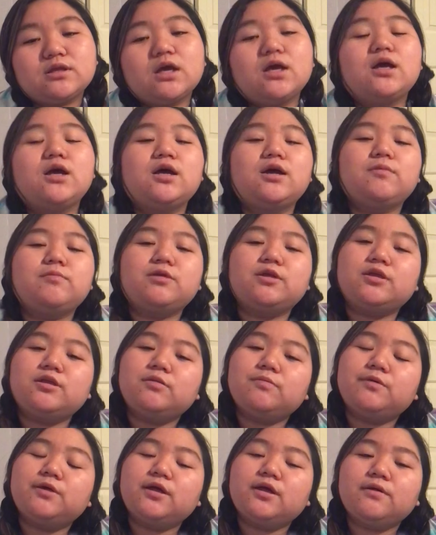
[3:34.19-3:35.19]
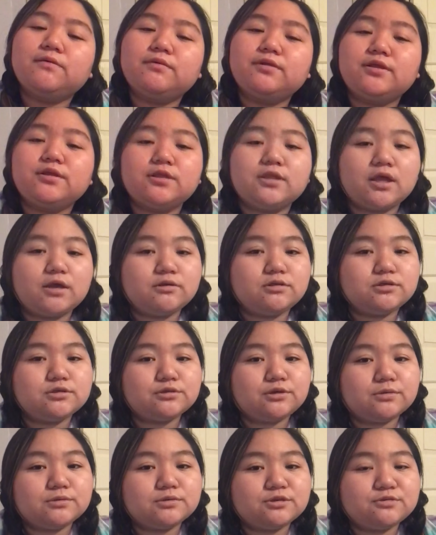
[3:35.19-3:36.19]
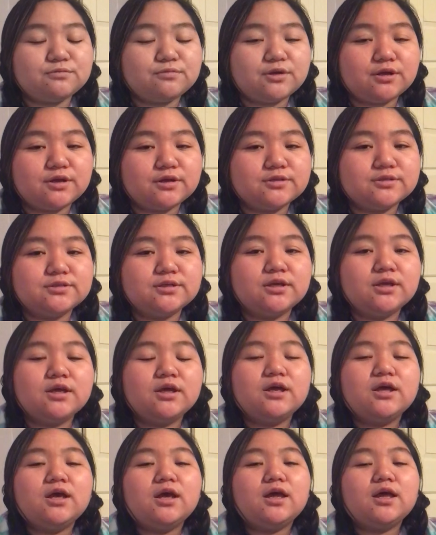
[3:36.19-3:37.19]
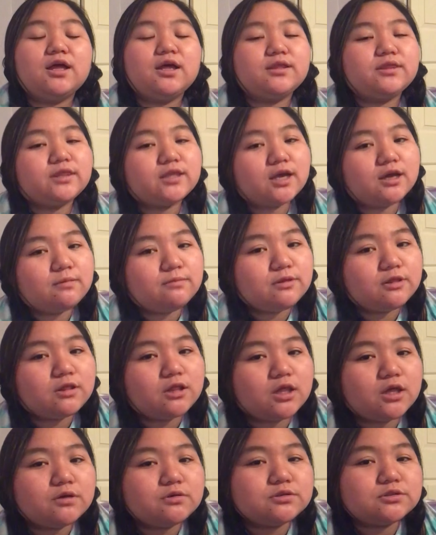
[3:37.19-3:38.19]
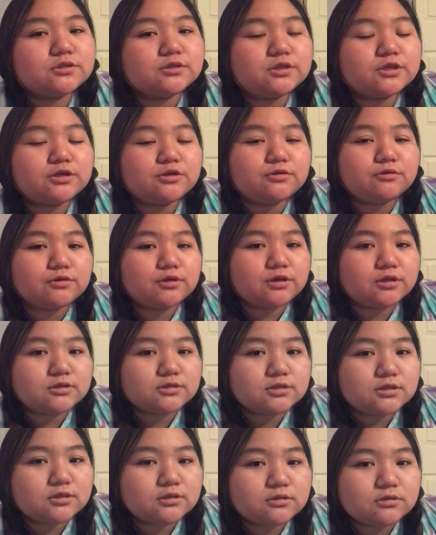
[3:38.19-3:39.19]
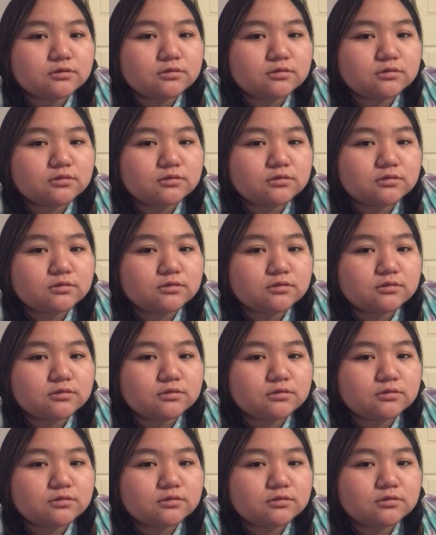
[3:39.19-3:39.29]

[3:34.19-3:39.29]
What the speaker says: Can you put everything down in the description box down below so that you guys can,